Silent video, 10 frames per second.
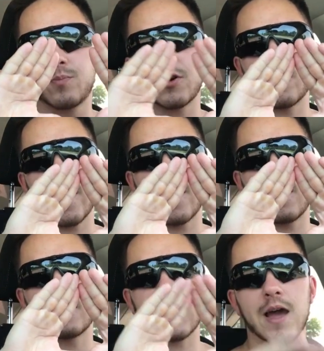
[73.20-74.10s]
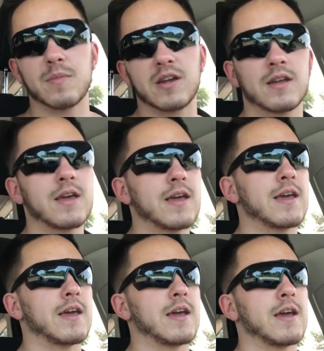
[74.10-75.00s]
put your hand in a diamond
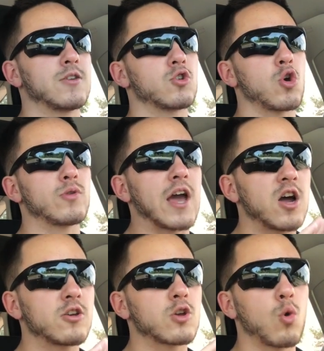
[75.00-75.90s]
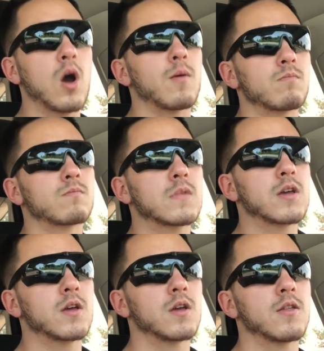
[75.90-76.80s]
and you go down, you go up.
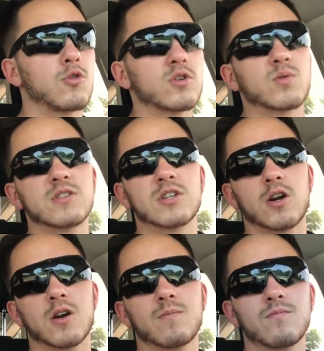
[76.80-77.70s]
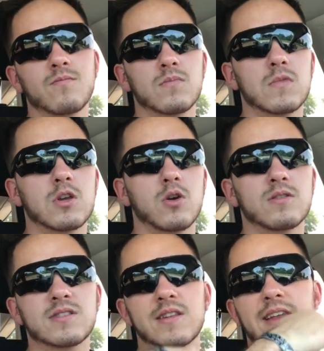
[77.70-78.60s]
Those ones are,
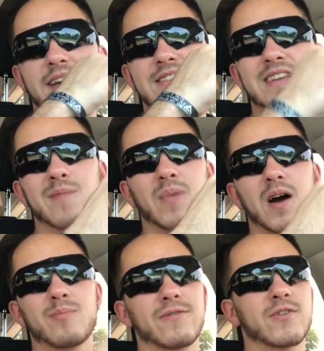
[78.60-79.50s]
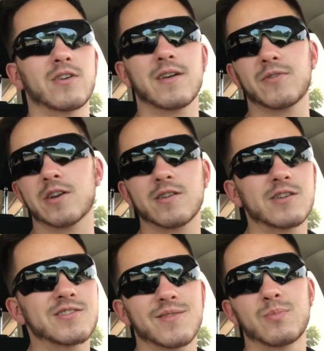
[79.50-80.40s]
it's the next step up. If you're getting
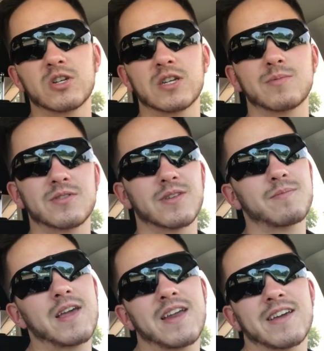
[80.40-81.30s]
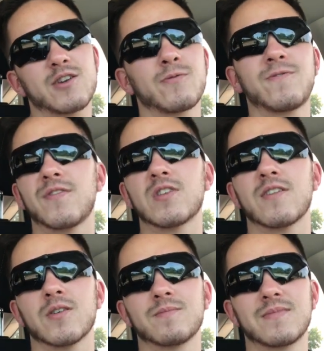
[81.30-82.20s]
used to the push-ups, you're like, man, I can do 50
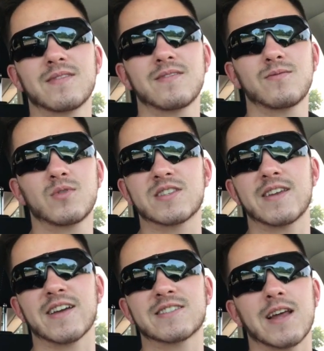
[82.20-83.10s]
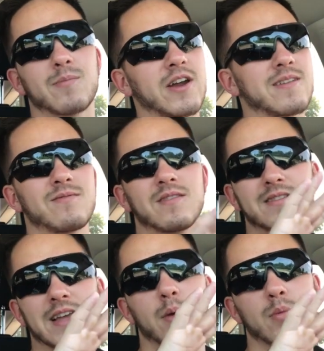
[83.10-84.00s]
of them. What's the next step, right?
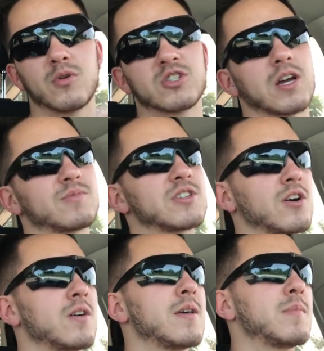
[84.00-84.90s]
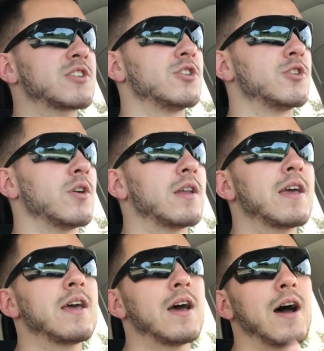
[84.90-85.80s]
Diamond push-ups. So make sure you do it.
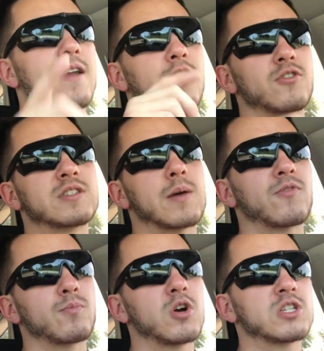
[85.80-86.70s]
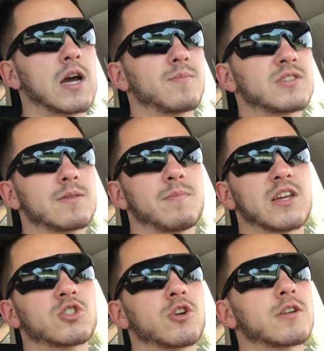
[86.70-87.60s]
Another tip for push-ups:
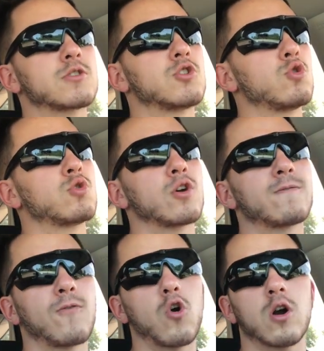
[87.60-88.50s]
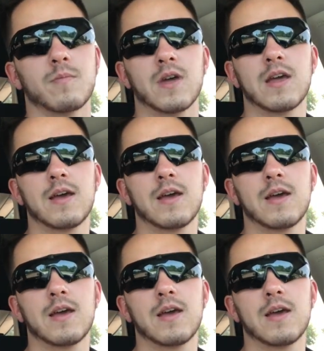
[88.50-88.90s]
make sure to do good form,